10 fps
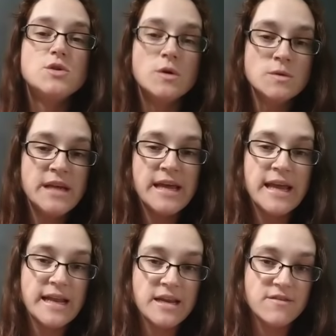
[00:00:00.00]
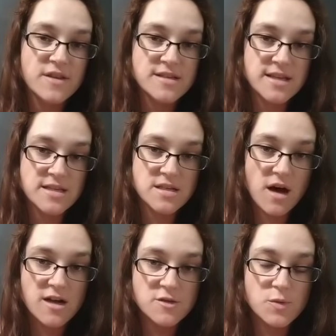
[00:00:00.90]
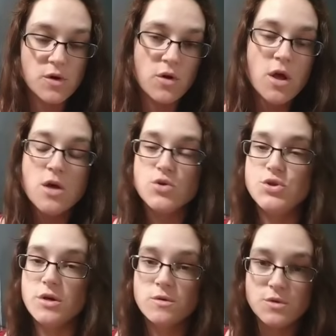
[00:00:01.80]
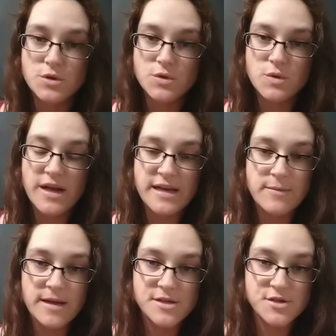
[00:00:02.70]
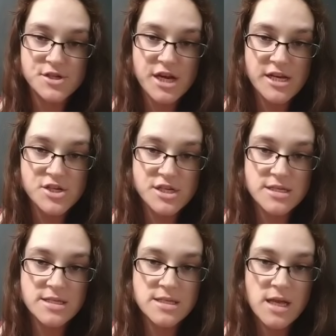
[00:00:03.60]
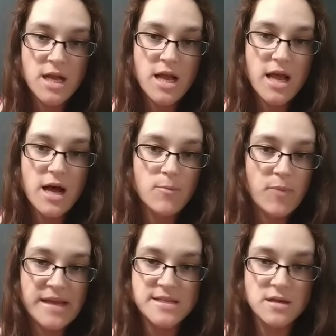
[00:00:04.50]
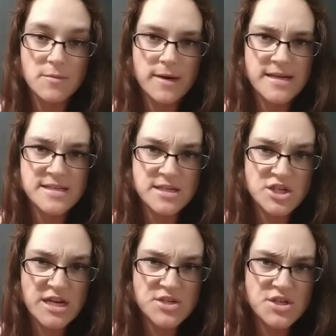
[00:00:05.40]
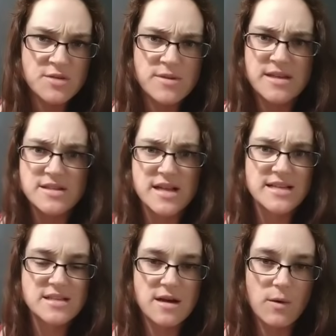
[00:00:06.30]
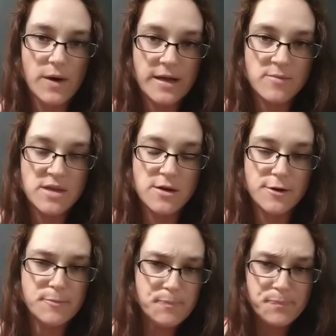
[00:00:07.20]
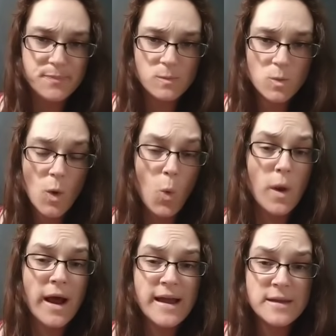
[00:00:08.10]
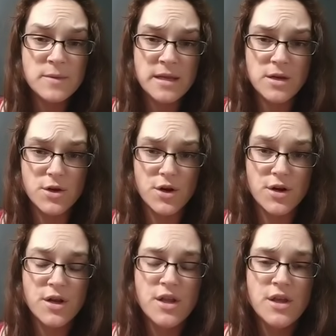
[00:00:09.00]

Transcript: don't take any of this as gospel. Don't do any major changes based on my suggestion, because that's not why I'm here. What I am here